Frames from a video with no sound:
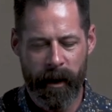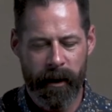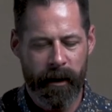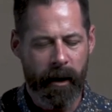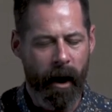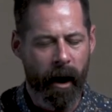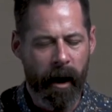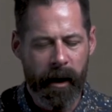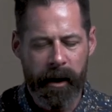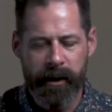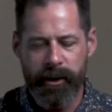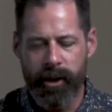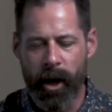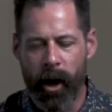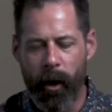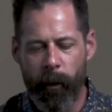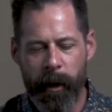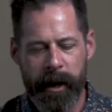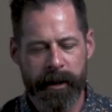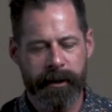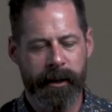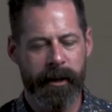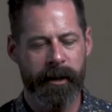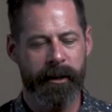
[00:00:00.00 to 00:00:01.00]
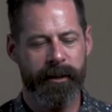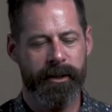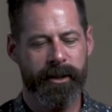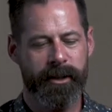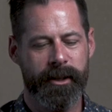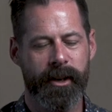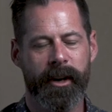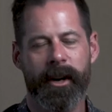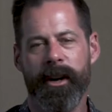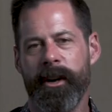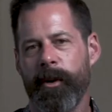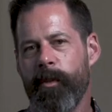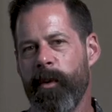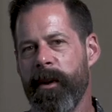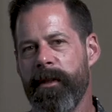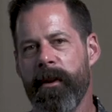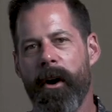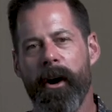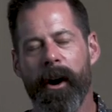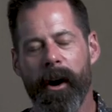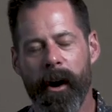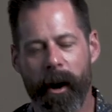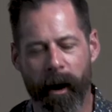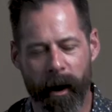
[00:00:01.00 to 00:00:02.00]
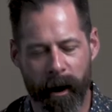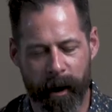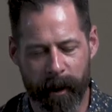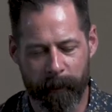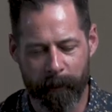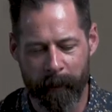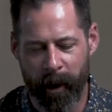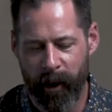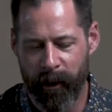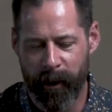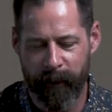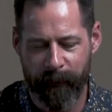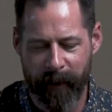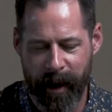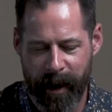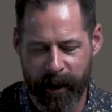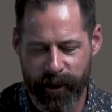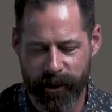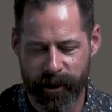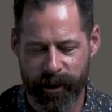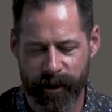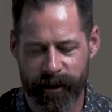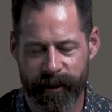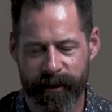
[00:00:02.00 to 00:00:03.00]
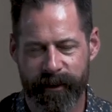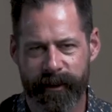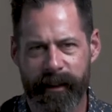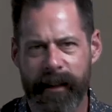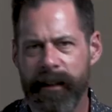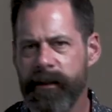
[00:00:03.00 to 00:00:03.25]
God is always concerned with our heart motivations.